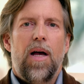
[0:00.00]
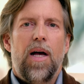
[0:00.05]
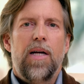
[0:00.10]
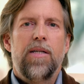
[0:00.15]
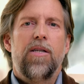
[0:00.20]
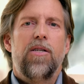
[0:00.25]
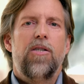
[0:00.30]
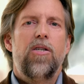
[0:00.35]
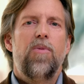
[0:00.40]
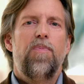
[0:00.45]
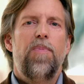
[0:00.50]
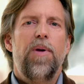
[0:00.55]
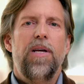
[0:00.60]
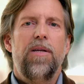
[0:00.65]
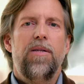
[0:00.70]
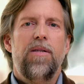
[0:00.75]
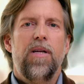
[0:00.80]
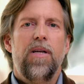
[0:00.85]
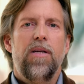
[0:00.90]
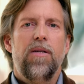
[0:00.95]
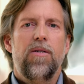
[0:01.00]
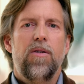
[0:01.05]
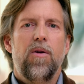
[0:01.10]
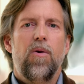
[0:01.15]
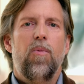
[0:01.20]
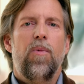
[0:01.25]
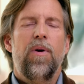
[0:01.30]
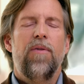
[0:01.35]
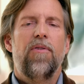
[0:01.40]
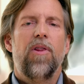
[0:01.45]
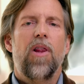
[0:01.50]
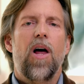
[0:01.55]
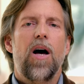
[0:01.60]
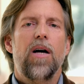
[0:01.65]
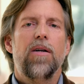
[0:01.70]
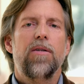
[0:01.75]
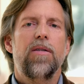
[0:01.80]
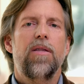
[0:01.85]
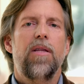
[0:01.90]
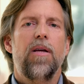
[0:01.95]
As a species, we've
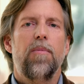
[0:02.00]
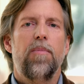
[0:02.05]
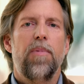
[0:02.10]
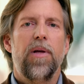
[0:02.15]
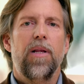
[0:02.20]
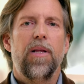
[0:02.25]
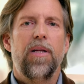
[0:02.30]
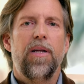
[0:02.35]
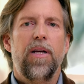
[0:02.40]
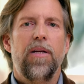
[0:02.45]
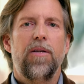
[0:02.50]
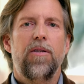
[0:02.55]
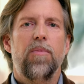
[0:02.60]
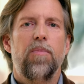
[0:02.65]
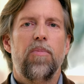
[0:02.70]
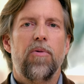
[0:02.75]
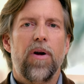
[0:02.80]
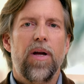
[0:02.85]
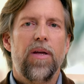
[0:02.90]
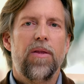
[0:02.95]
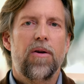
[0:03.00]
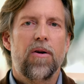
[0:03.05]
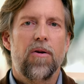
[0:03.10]
lost the ability to breathe